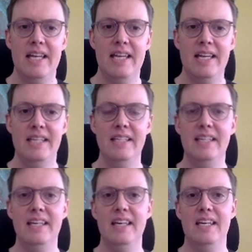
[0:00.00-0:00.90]
In the
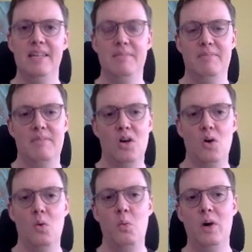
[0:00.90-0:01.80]
game,
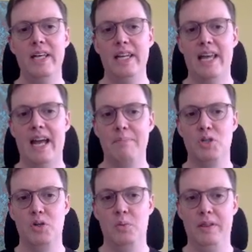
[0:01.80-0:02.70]
white
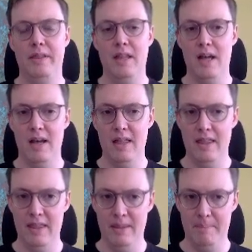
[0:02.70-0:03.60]
captured with
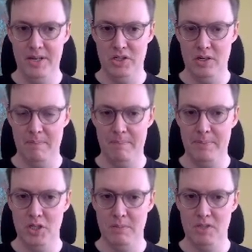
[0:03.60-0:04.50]
the bishop
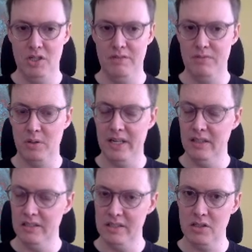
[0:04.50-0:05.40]
g4. Now
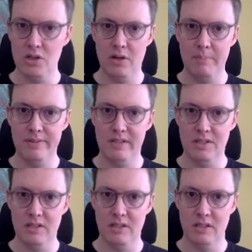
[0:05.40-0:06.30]
this is a sharp
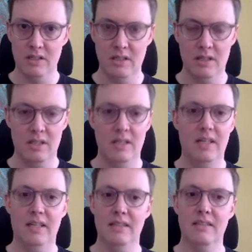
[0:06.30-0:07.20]
position,
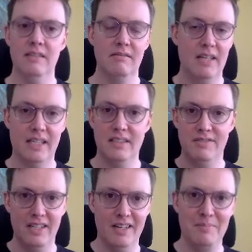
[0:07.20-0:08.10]
and as I've
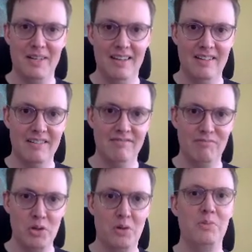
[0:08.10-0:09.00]
said in my other
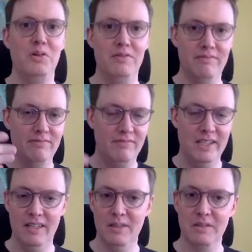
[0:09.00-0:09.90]
Your Move
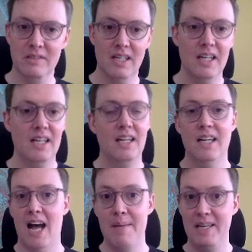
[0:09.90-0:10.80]
videos,
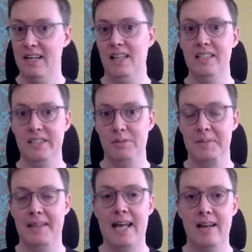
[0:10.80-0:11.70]
I'm analyzing this
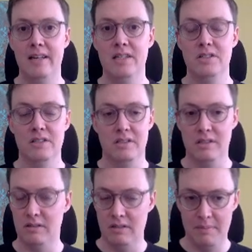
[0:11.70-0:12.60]
without an engine,
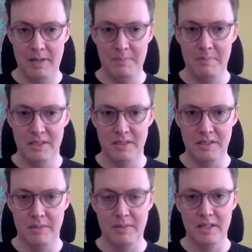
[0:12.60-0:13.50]
so I might be missing
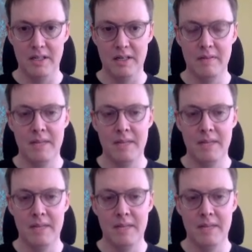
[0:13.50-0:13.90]
something here.